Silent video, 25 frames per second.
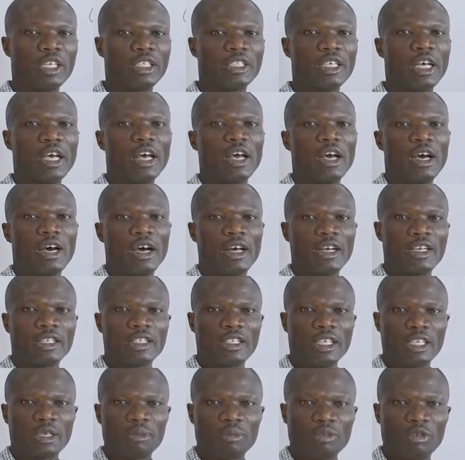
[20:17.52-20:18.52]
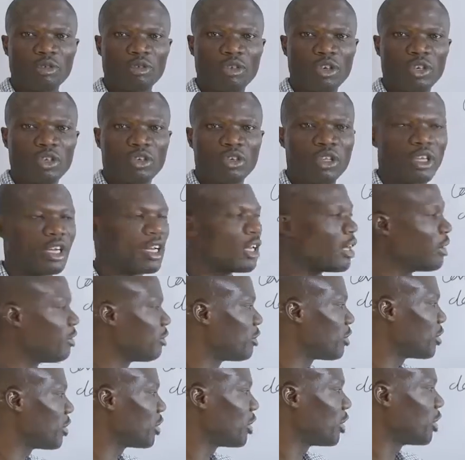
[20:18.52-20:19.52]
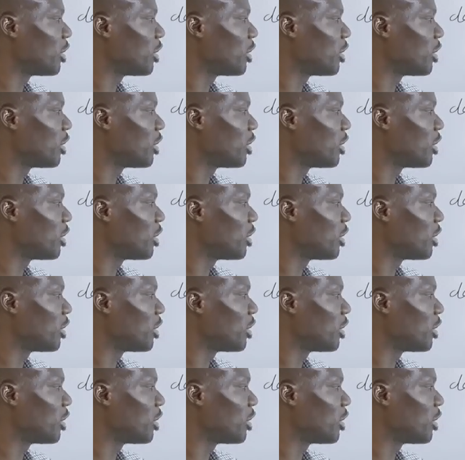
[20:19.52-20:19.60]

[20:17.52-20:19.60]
is and start moving to the left